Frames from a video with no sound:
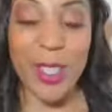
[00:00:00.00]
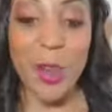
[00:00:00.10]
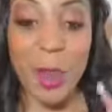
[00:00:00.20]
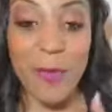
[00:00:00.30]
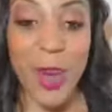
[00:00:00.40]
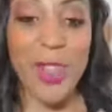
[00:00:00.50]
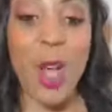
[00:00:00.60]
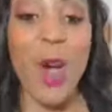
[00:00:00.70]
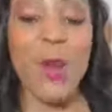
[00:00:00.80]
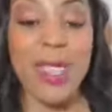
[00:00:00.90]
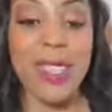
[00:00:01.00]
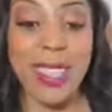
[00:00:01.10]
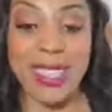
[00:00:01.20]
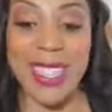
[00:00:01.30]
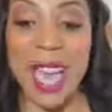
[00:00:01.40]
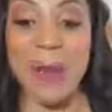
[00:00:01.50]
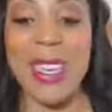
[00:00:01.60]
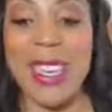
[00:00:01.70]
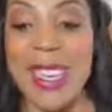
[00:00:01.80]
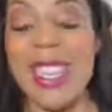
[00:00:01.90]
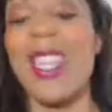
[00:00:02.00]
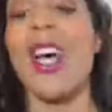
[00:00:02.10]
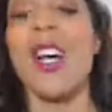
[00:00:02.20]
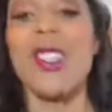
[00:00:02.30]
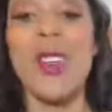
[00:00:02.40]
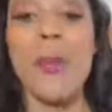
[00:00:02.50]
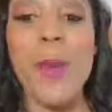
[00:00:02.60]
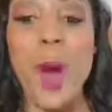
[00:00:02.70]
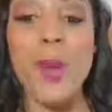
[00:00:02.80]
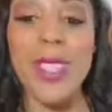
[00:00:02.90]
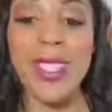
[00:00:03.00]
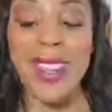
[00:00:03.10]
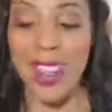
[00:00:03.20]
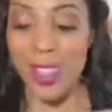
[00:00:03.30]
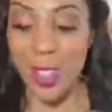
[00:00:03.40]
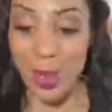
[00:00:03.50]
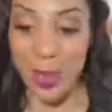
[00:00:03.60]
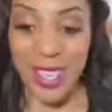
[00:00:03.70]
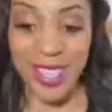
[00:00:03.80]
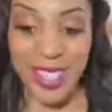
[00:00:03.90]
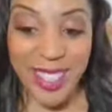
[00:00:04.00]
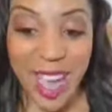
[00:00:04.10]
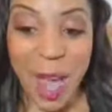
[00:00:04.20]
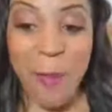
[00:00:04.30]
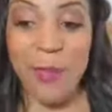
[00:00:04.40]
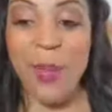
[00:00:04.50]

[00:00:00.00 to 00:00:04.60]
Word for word: So, your first homework assignment is to post a screenshot.